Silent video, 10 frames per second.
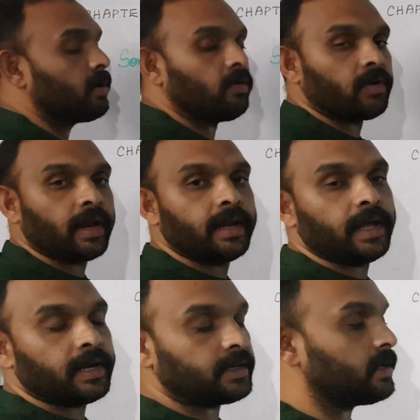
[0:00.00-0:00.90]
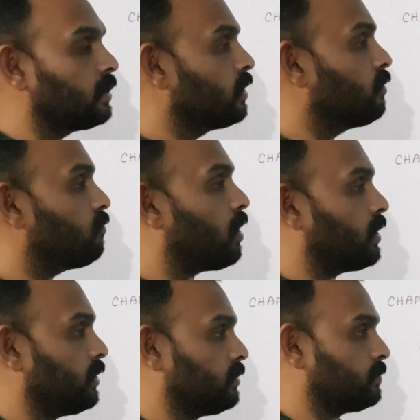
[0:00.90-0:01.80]
chloride and
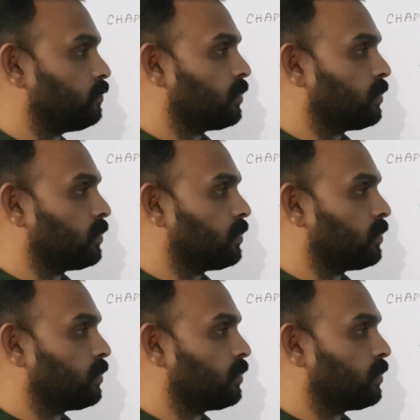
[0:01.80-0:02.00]
water.